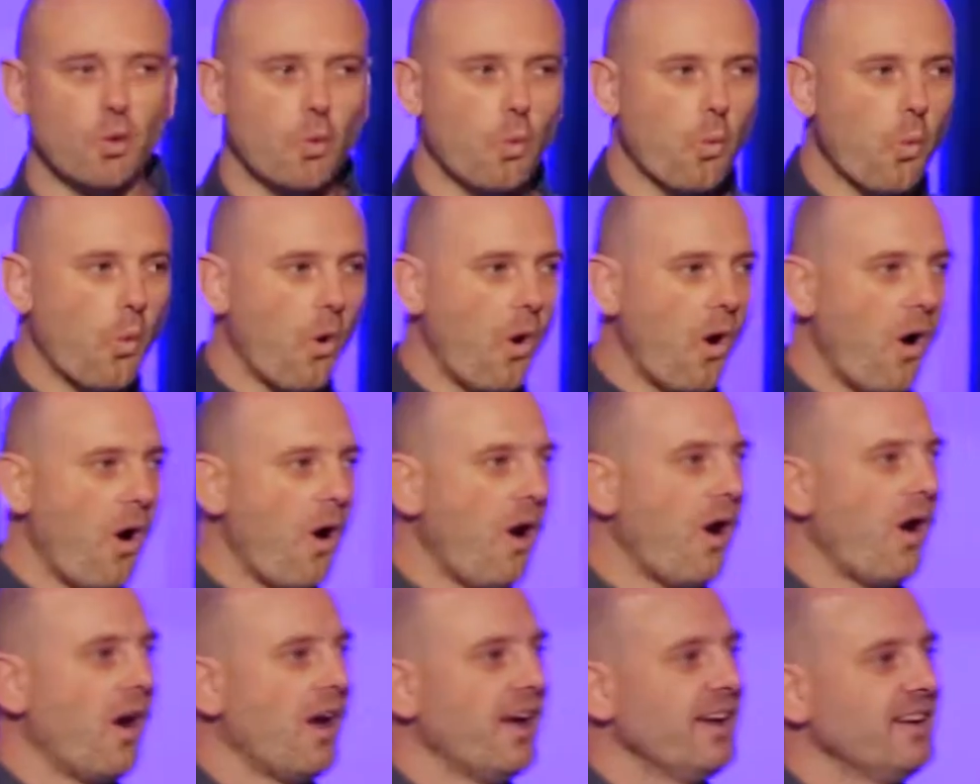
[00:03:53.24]

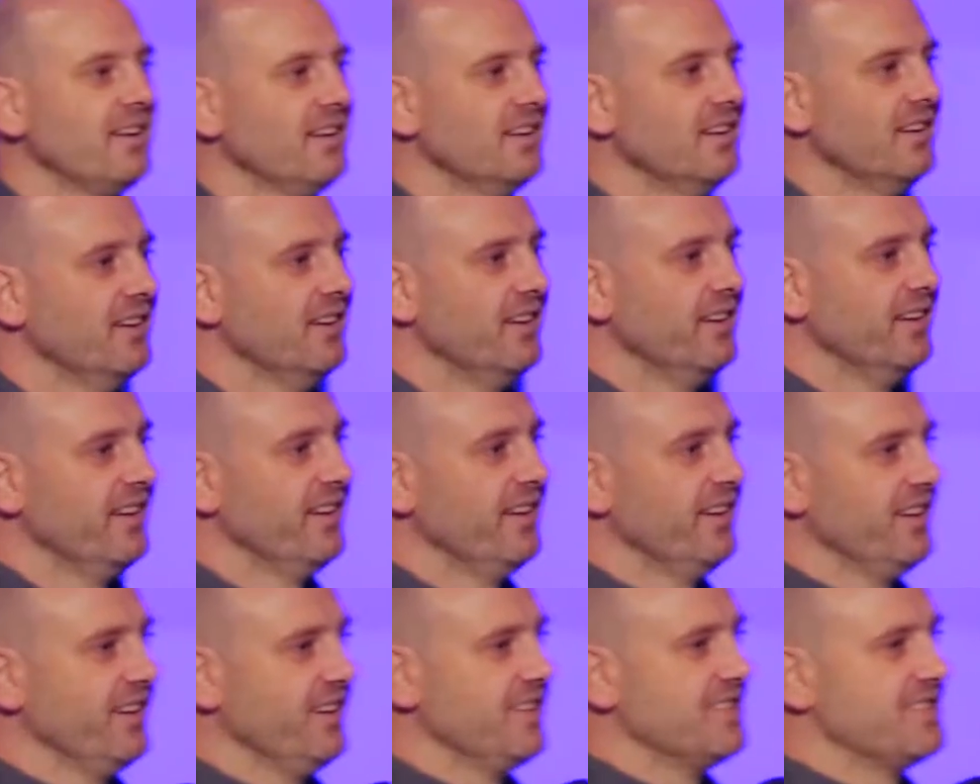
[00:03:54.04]
Why
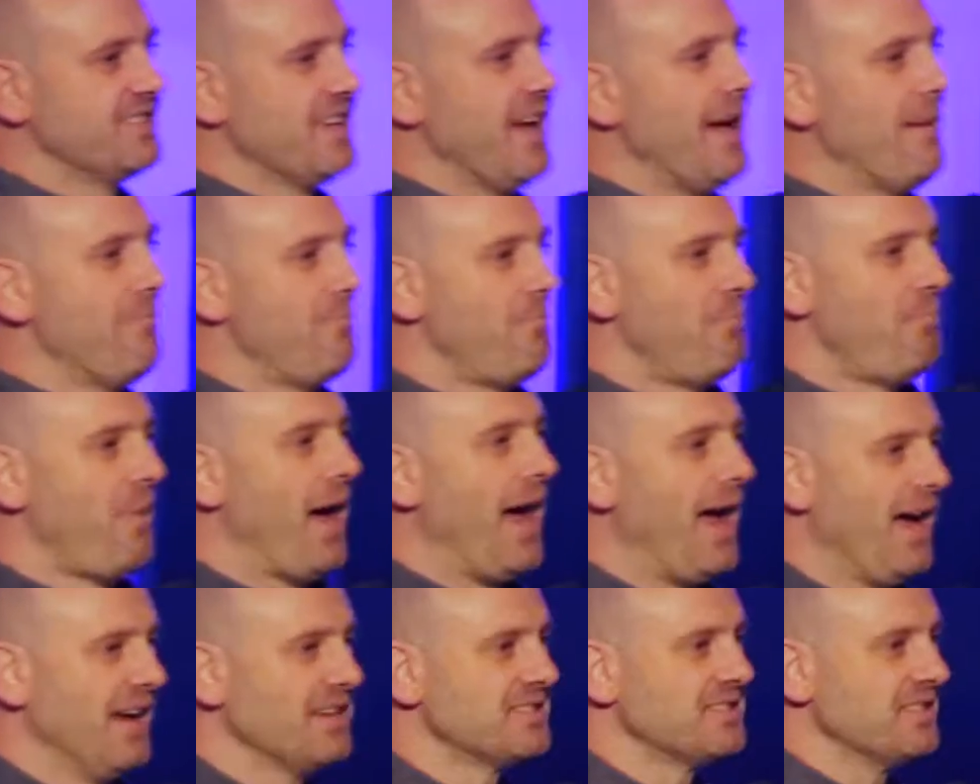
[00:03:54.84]
is that
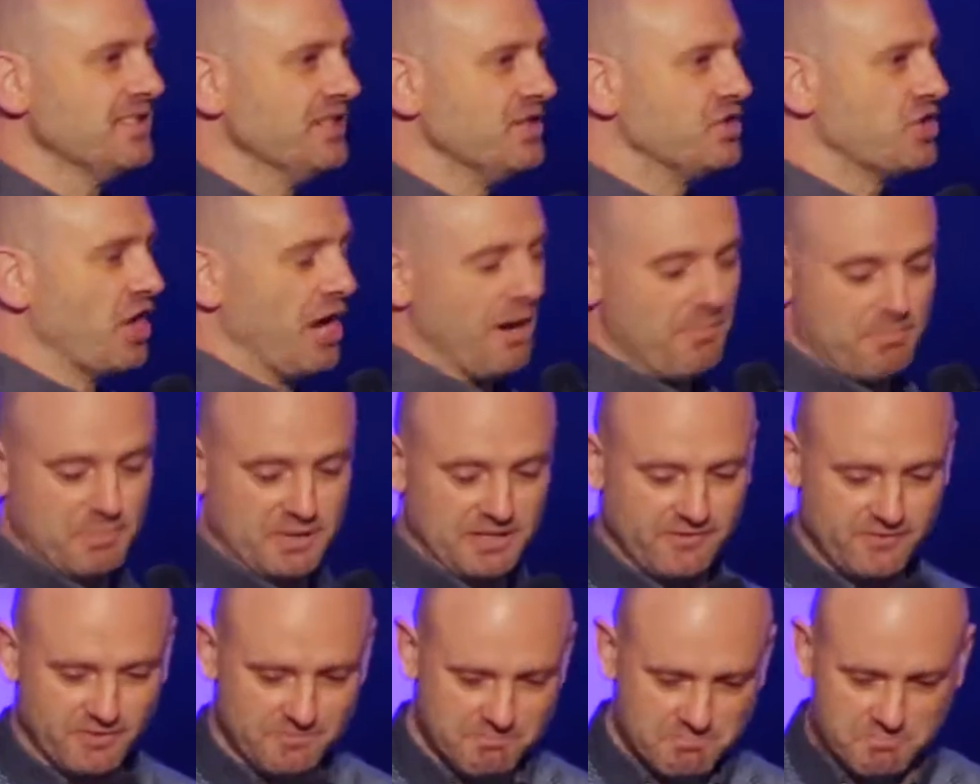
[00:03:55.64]
passage a
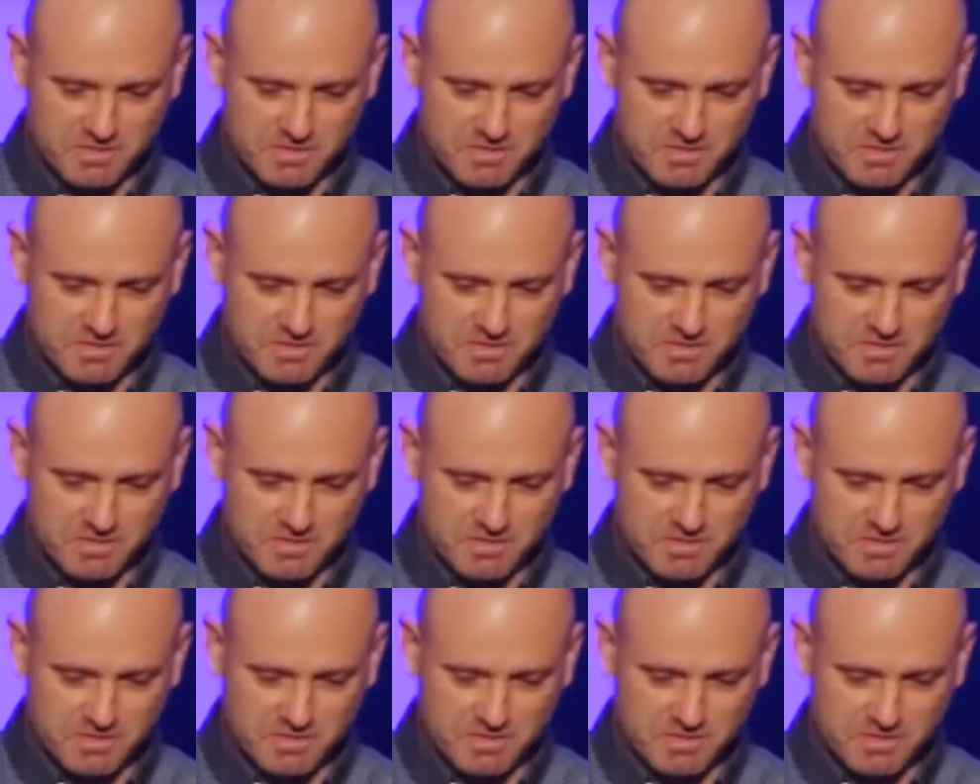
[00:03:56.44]
bit of a